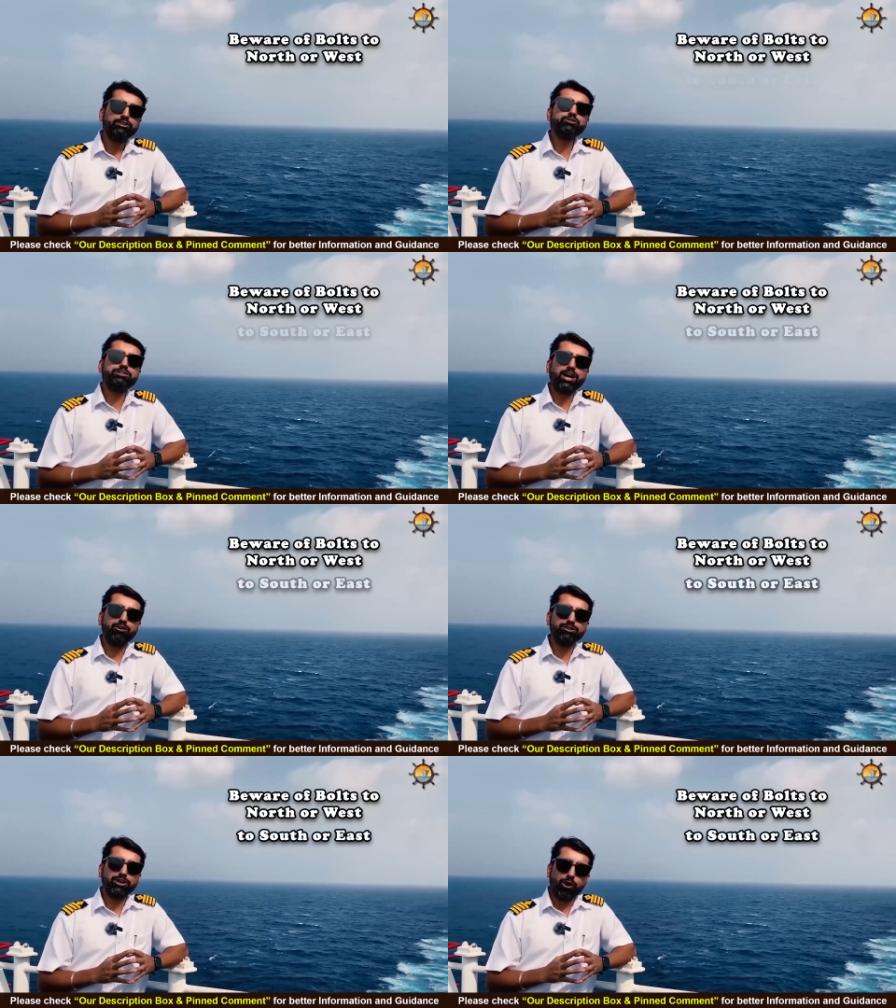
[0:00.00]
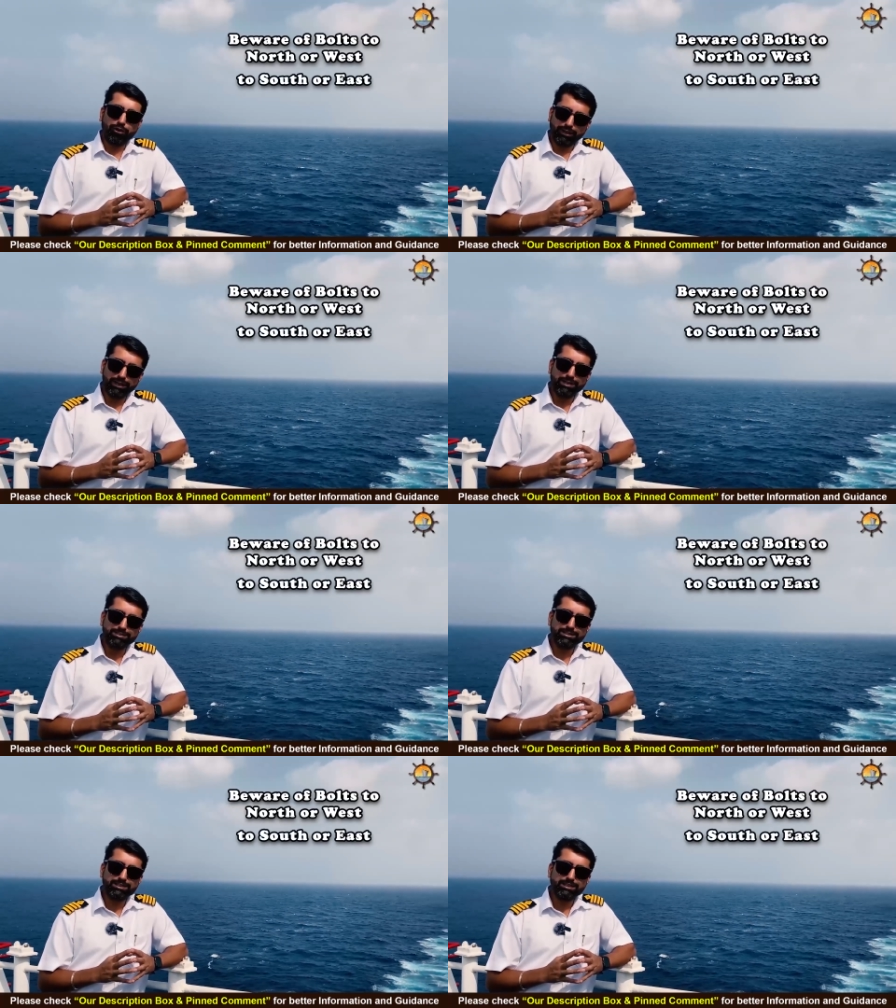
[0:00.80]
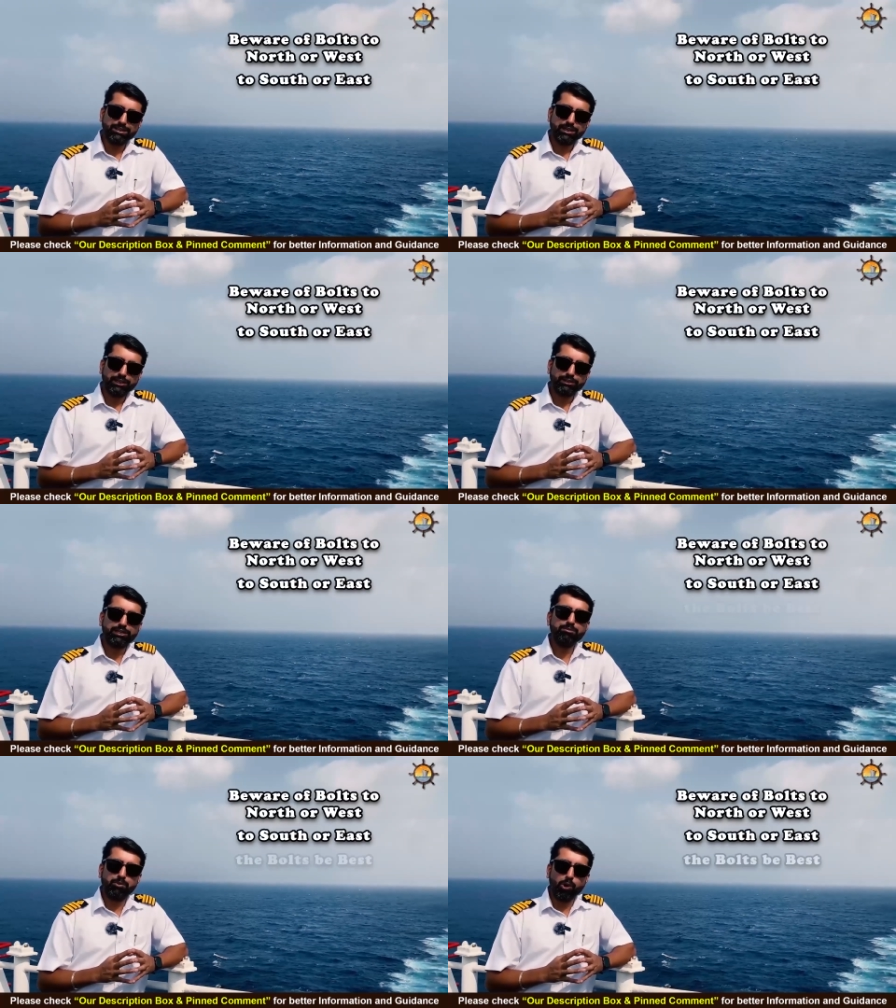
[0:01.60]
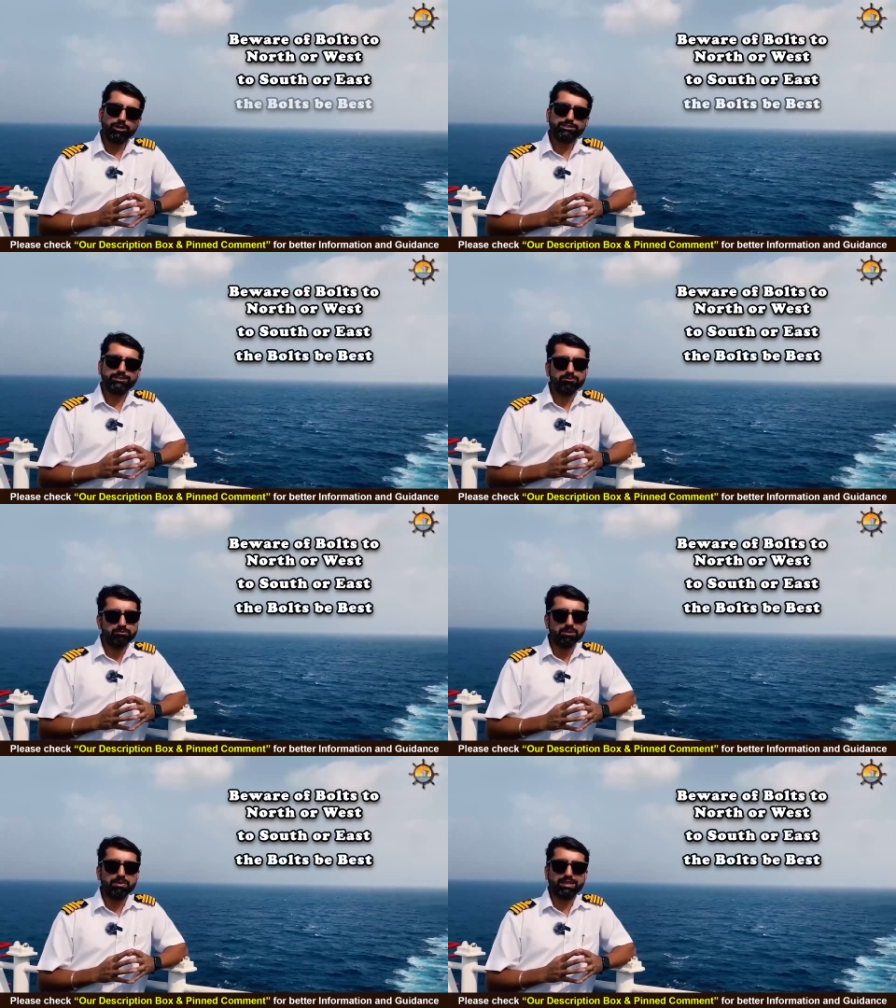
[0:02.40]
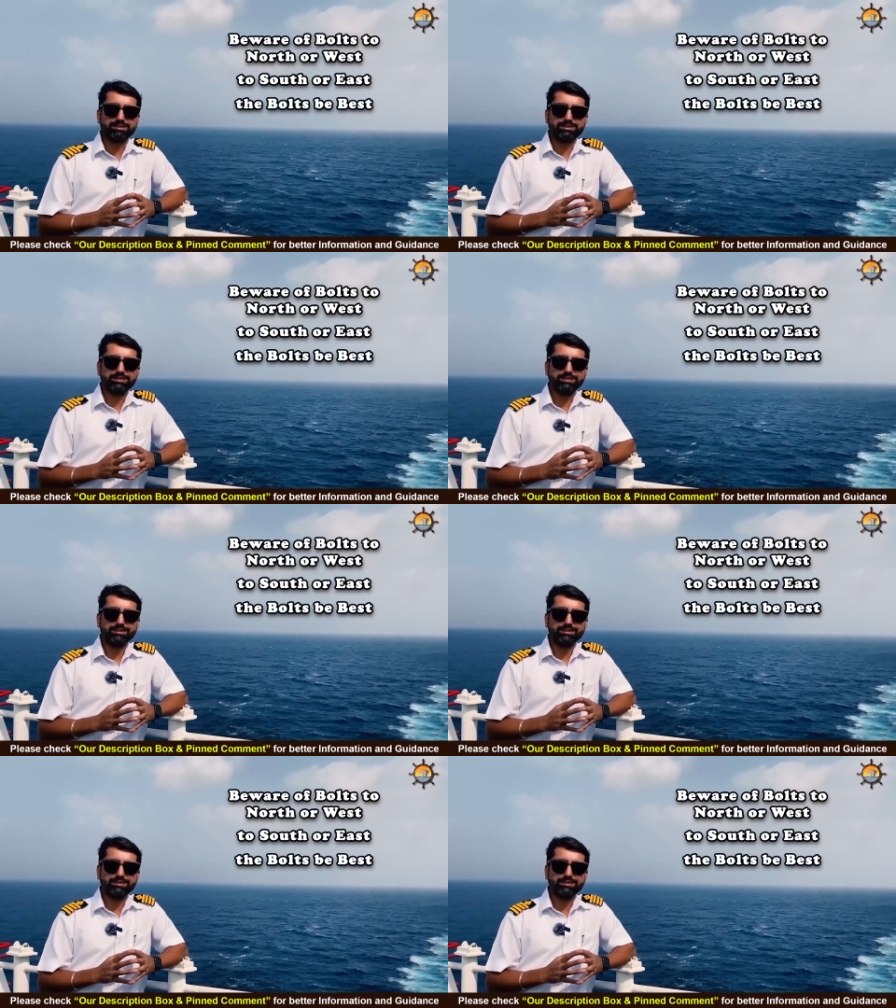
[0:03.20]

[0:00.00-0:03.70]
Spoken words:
To south or east, the bolts be best.